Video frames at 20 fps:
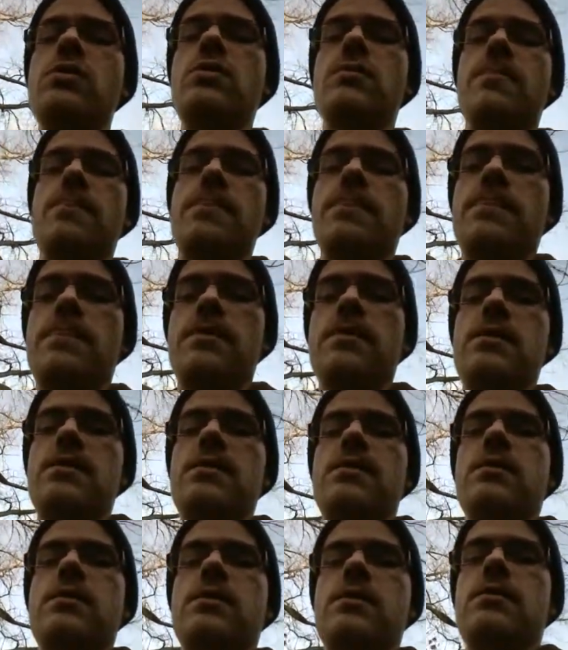
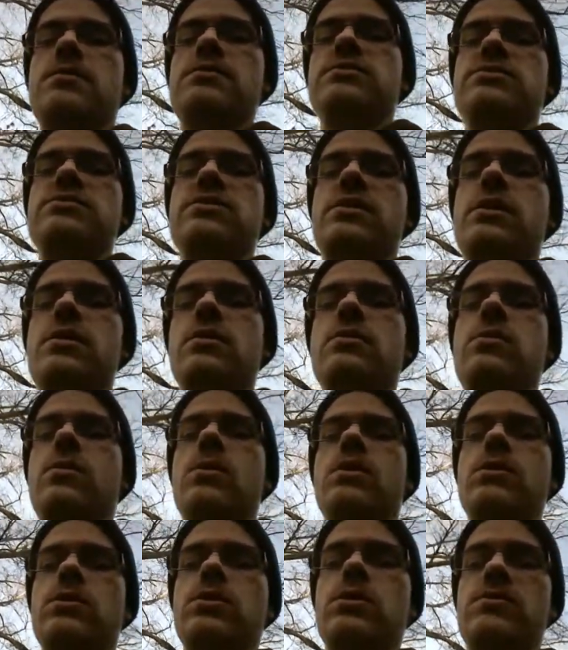So
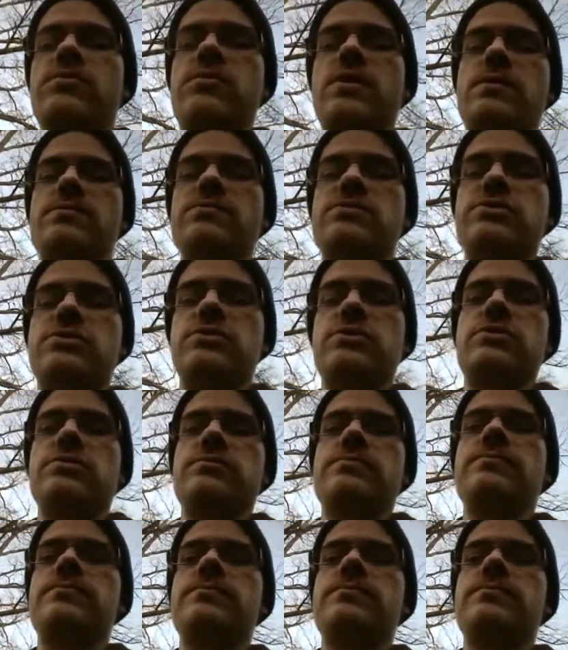quite a lot of them too.